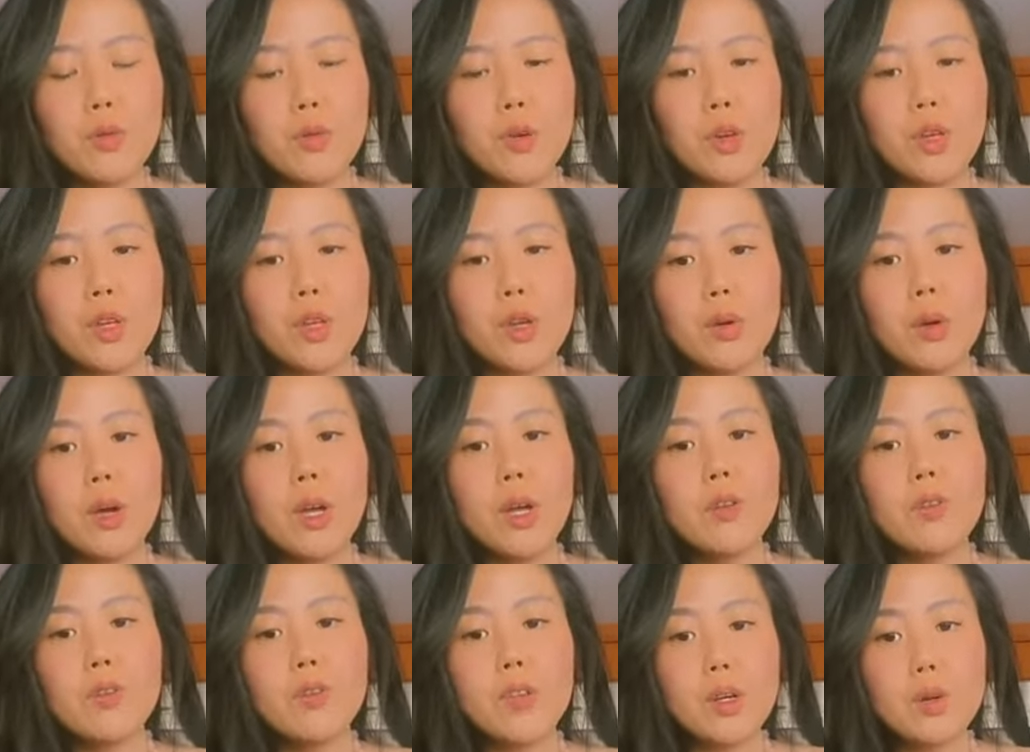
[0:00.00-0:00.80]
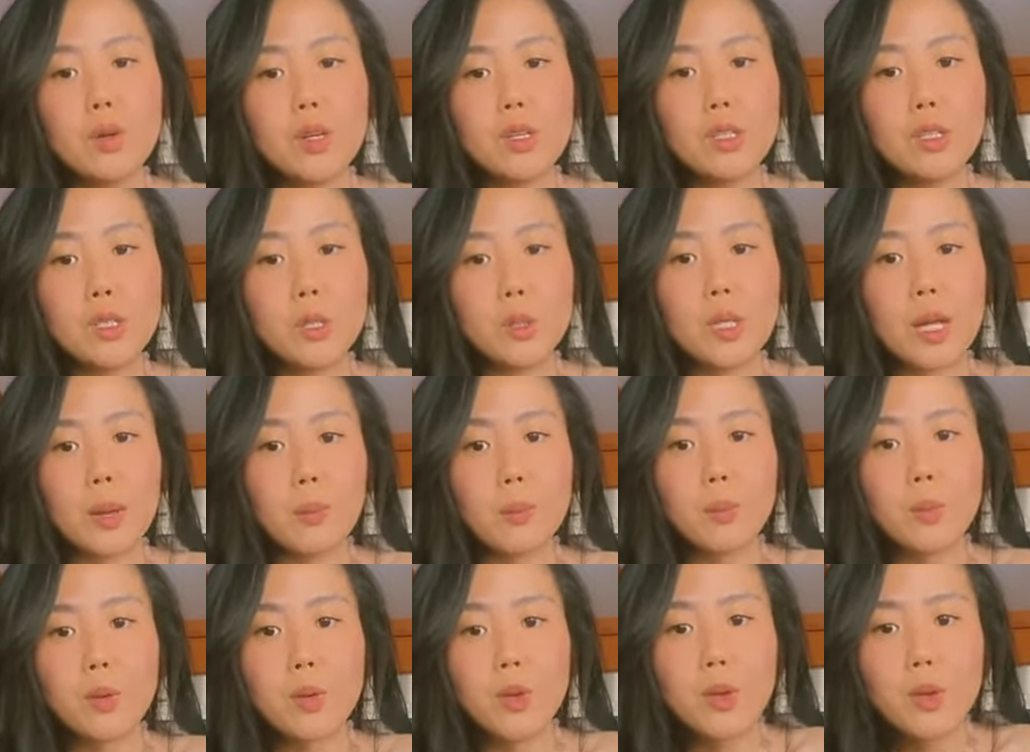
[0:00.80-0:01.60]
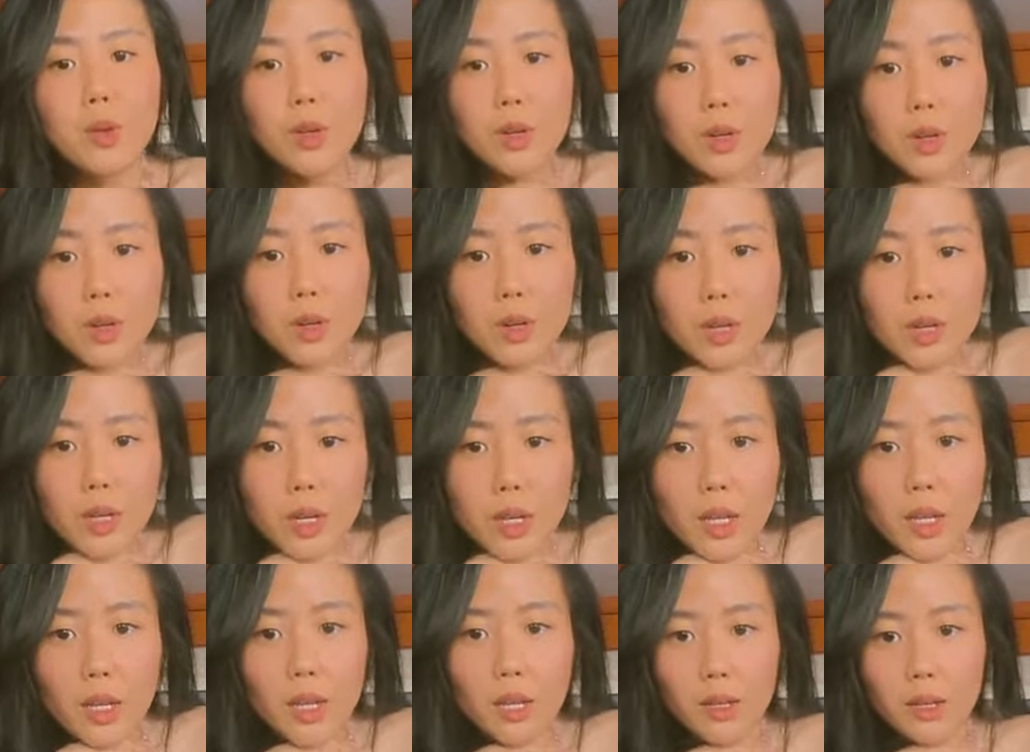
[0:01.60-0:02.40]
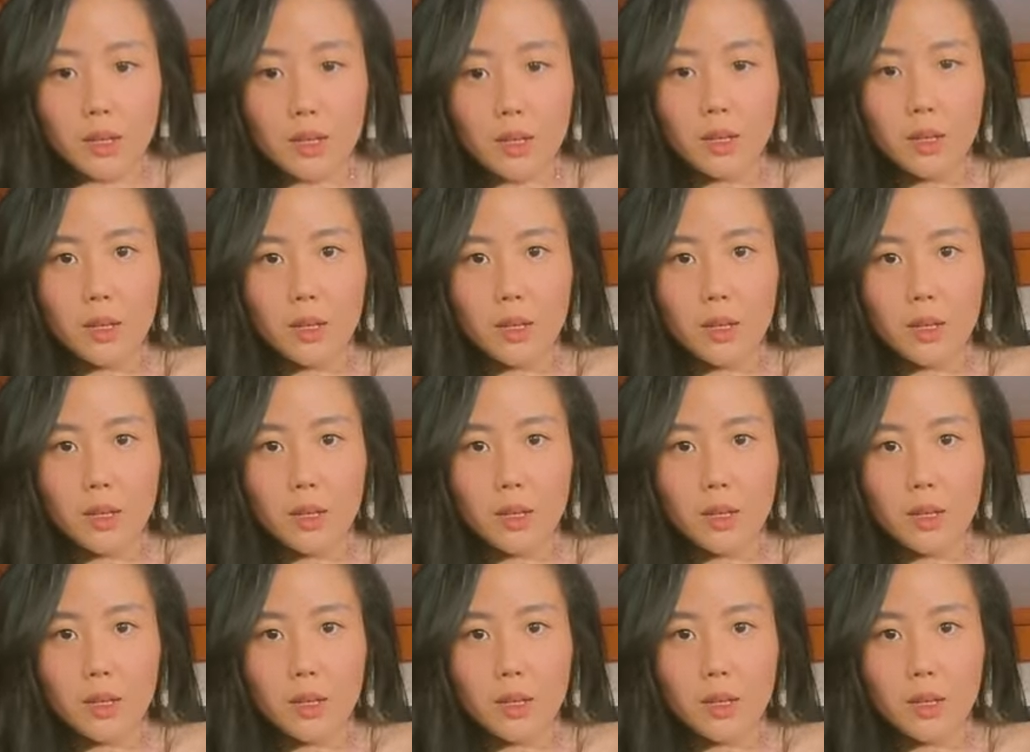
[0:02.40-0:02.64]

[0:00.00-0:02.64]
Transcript: for you. Feel into the purity